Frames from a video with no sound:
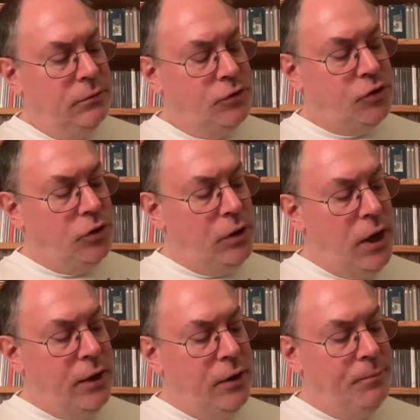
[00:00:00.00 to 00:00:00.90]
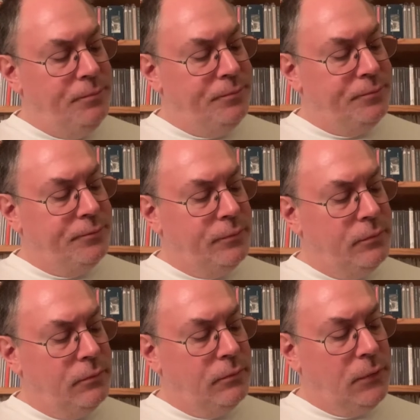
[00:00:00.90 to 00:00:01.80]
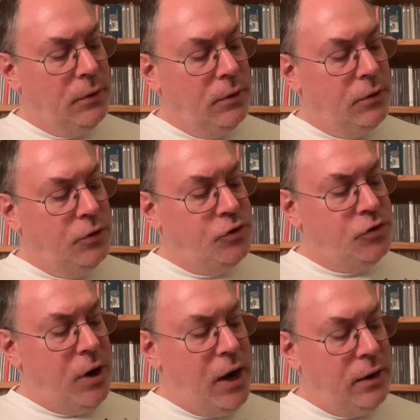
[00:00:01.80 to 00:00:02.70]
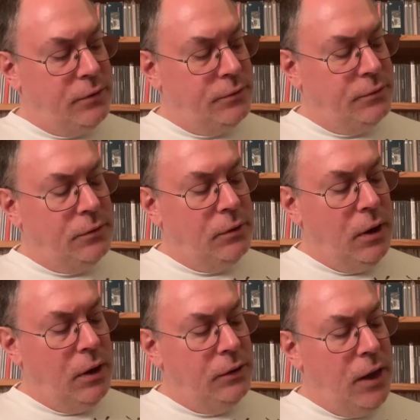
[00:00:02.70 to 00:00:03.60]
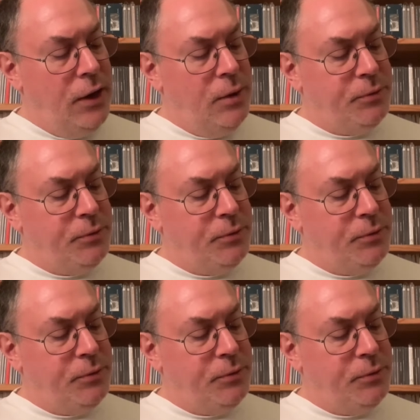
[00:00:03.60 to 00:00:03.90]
a good lineup, good track lineup.